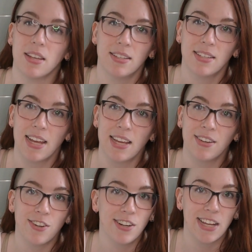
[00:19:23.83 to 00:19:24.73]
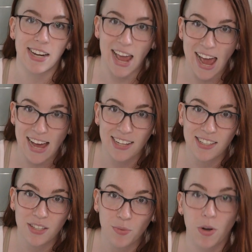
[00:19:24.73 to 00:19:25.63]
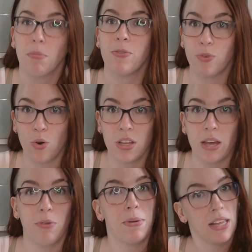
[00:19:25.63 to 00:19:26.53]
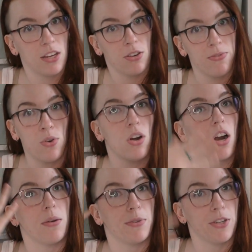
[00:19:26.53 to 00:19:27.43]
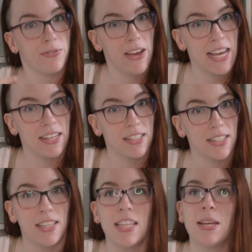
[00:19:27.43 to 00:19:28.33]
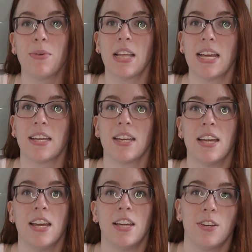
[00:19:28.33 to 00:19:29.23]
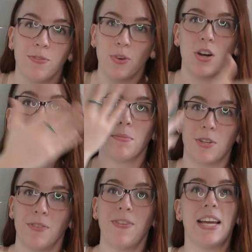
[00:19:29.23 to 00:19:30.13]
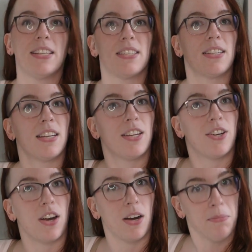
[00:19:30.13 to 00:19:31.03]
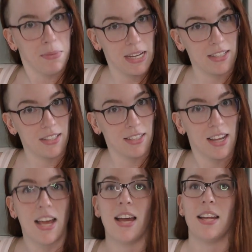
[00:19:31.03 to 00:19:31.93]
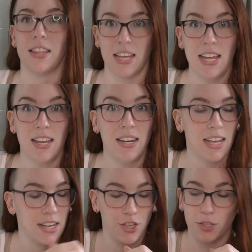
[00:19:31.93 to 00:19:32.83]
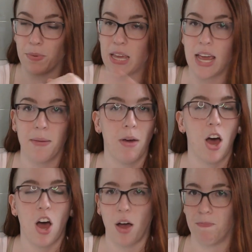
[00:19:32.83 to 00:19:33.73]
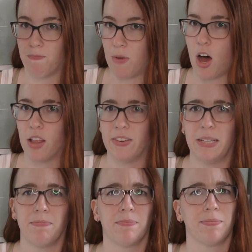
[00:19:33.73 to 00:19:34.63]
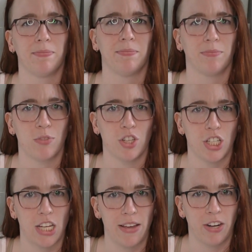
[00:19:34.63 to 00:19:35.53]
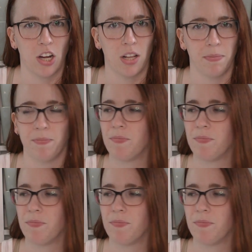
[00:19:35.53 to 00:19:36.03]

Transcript: the standard in ads, where before they would be like, your forearms, your face. And then they were like, your forearms, your face, your armpits. Then it just became all of it, shave it all.